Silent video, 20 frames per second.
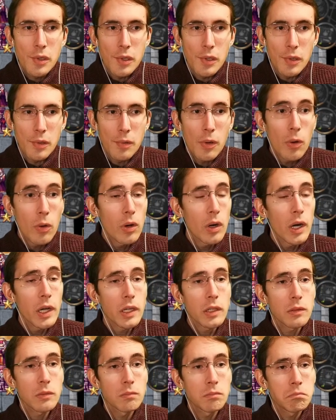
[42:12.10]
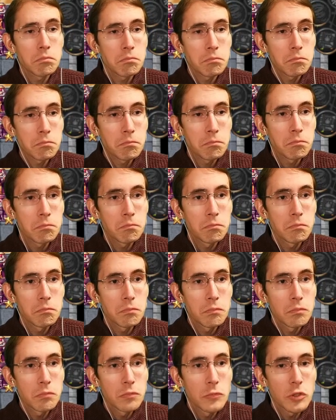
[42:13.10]
So, or I can
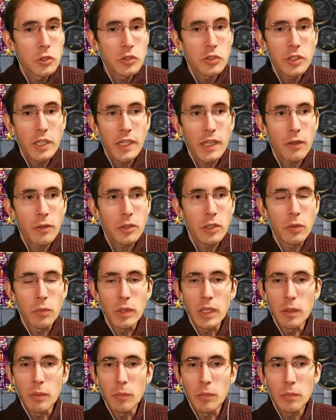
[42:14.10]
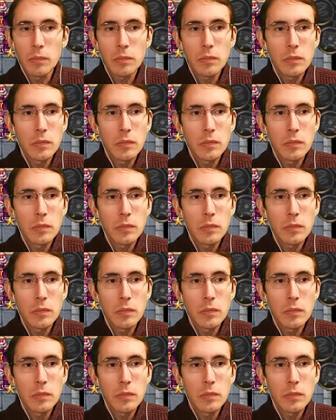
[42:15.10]
just take out Kareem.